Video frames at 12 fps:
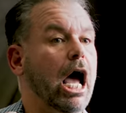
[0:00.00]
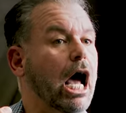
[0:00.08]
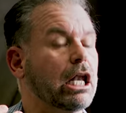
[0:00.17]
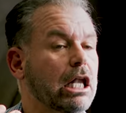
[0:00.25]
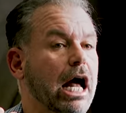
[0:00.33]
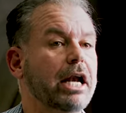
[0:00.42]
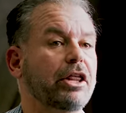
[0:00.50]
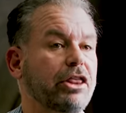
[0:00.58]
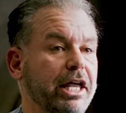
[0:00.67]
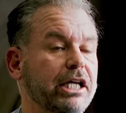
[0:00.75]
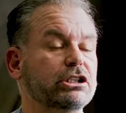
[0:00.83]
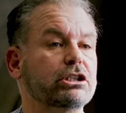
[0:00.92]
a lot of
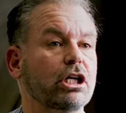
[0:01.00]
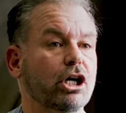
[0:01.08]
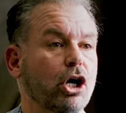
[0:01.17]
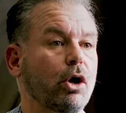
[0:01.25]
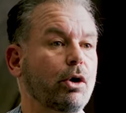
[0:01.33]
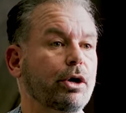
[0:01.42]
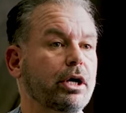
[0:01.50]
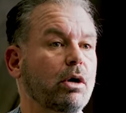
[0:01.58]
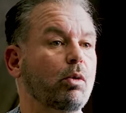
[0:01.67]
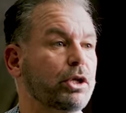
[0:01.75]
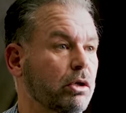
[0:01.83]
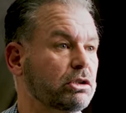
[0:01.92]
things occurred
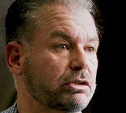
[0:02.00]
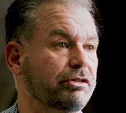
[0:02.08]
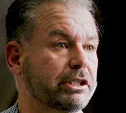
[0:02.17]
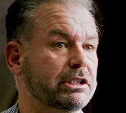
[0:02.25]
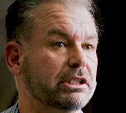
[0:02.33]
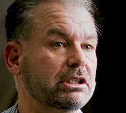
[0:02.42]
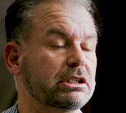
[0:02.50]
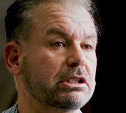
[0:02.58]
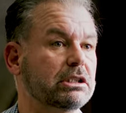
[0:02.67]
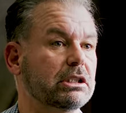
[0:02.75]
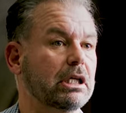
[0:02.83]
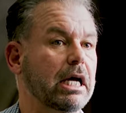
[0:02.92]
with those
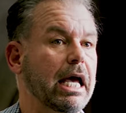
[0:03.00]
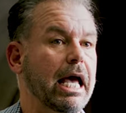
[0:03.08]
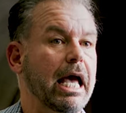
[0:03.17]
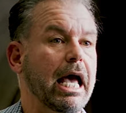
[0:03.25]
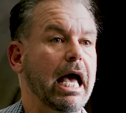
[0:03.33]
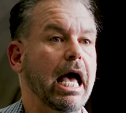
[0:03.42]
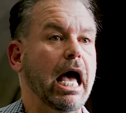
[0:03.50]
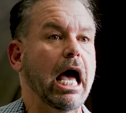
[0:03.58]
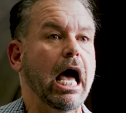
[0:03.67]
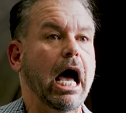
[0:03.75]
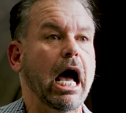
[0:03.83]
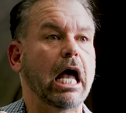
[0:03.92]
visits.
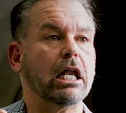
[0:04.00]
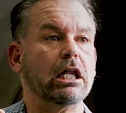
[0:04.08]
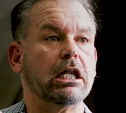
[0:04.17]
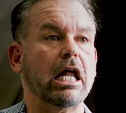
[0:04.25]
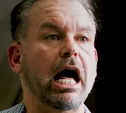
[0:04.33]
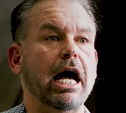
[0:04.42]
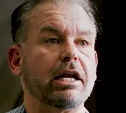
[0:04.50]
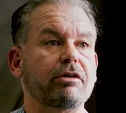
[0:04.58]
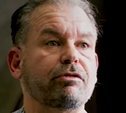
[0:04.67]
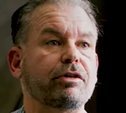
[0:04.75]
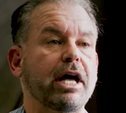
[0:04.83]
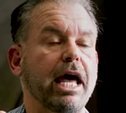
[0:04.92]
A lot
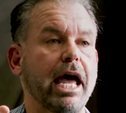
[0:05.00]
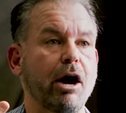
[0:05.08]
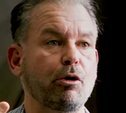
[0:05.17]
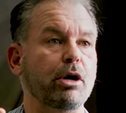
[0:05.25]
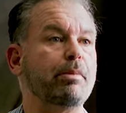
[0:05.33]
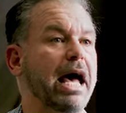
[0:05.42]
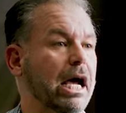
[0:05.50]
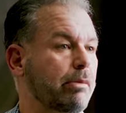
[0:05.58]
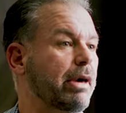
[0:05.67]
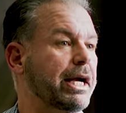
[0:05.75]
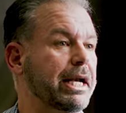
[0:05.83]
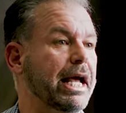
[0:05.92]
of hair on the back of
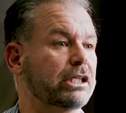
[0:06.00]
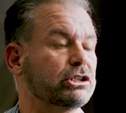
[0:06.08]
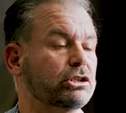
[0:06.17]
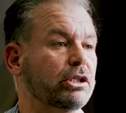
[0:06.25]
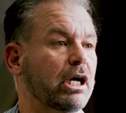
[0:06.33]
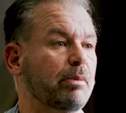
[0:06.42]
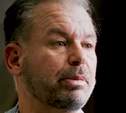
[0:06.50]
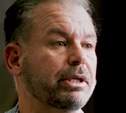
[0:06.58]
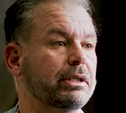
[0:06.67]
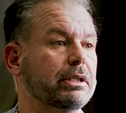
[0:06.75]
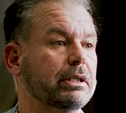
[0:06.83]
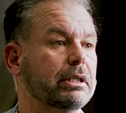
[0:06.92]
my neck stood up.
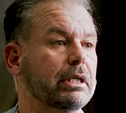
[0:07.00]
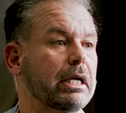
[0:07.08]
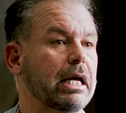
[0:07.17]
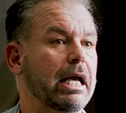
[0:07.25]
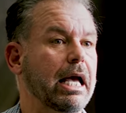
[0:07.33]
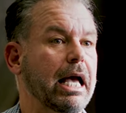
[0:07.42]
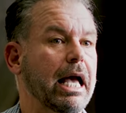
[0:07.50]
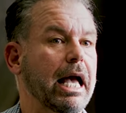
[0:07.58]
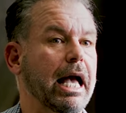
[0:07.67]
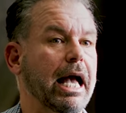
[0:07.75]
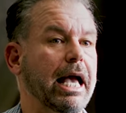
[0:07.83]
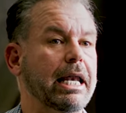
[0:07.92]

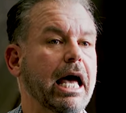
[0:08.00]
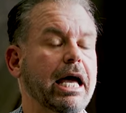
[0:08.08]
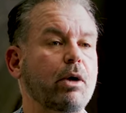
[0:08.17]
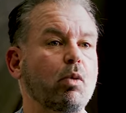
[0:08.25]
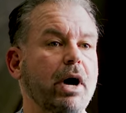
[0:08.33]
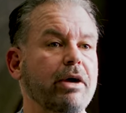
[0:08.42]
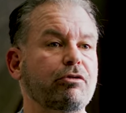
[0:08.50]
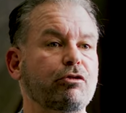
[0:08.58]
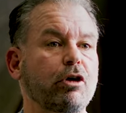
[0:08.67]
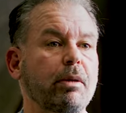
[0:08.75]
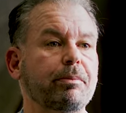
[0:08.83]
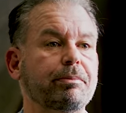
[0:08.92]
And I went
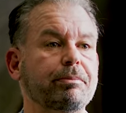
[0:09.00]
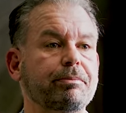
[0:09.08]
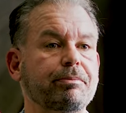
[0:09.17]
from